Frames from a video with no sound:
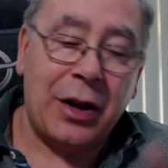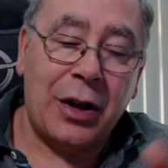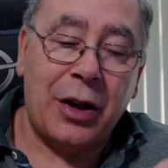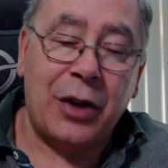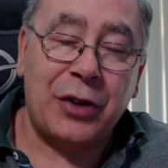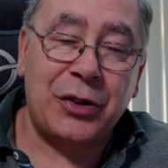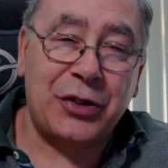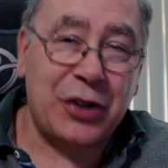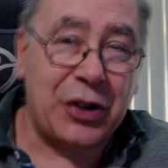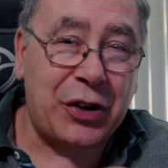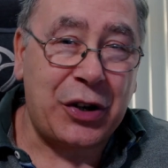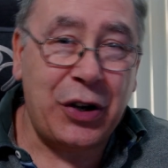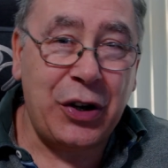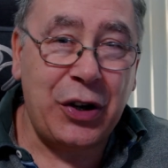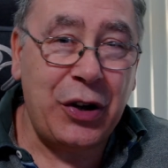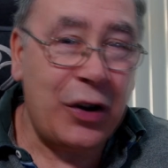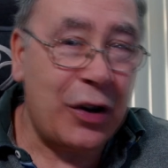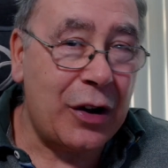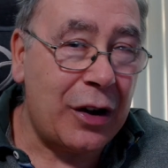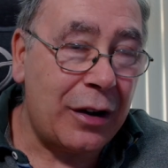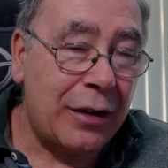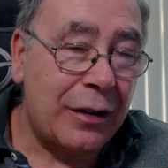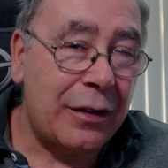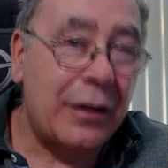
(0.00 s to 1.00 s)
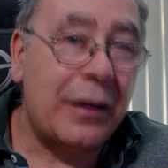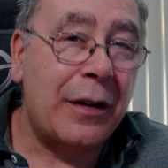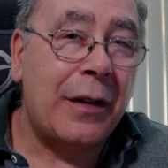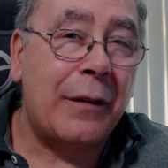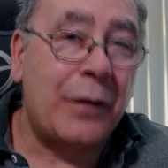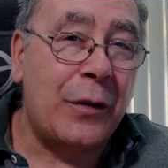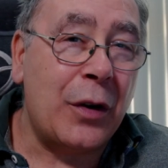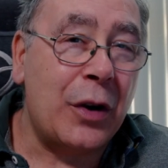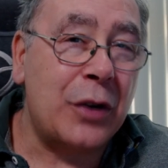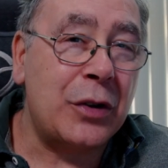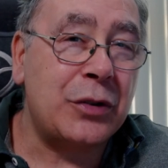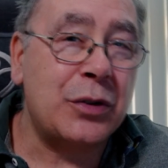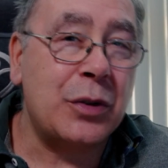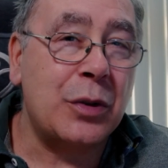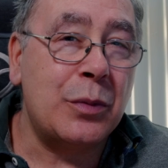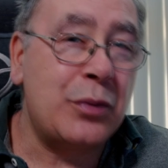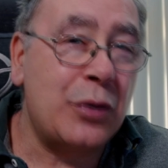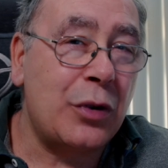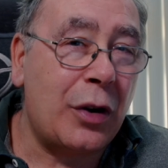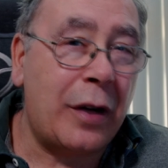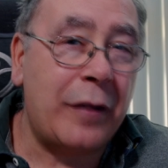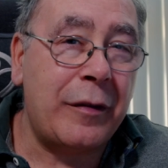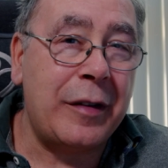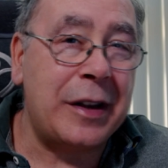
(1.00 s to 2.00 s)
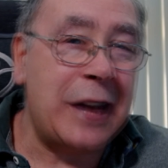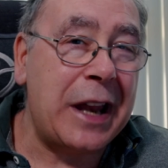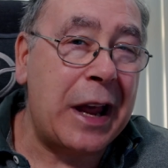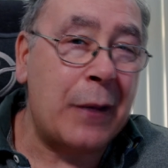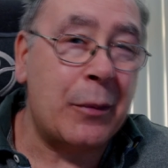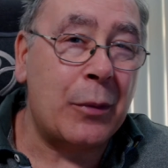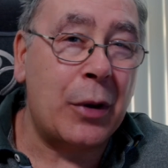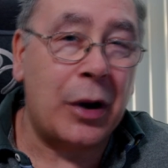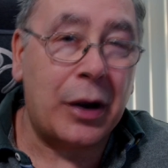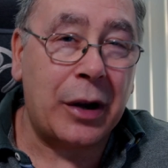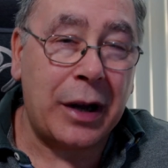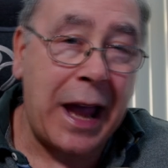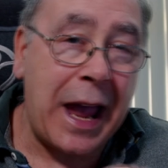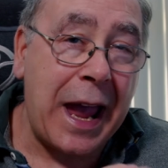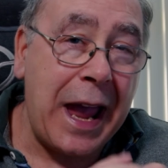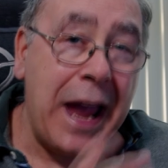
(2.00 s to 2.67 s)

secure virtual private network.